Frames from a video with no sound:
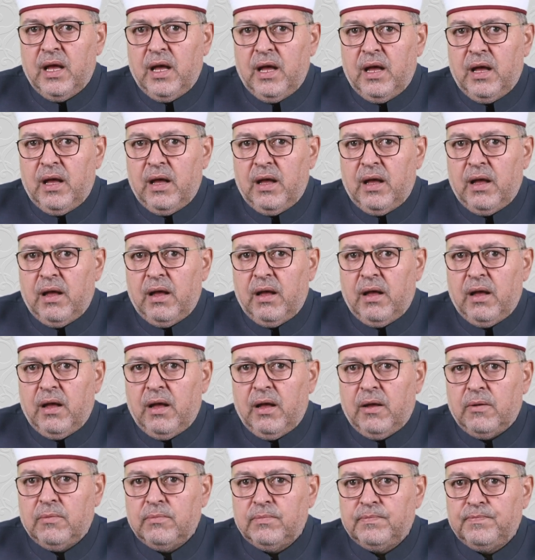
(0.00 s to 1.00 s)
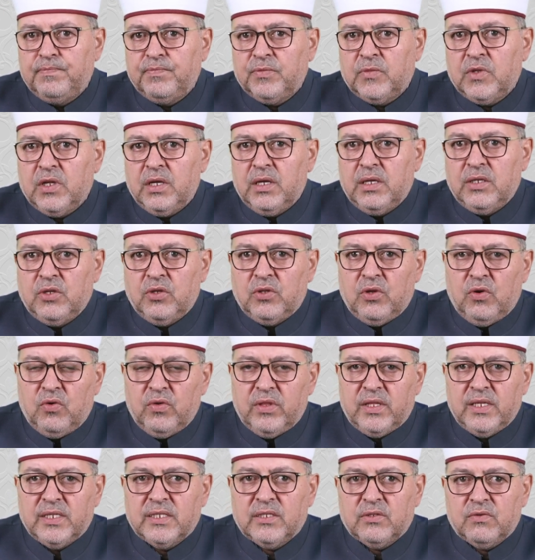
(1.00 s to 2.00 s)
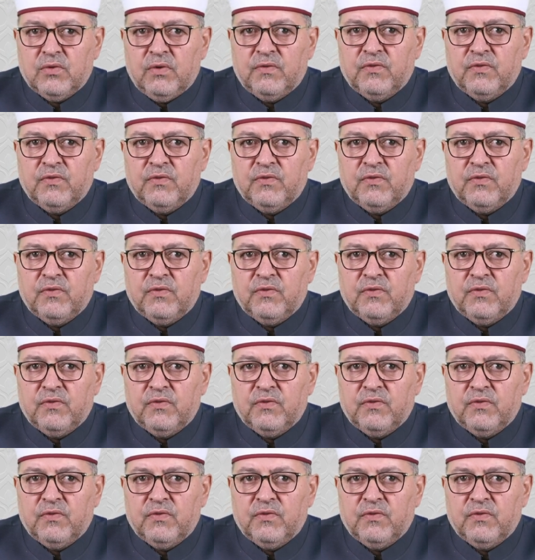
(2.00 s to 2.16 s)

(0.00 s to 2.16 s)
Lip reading: This,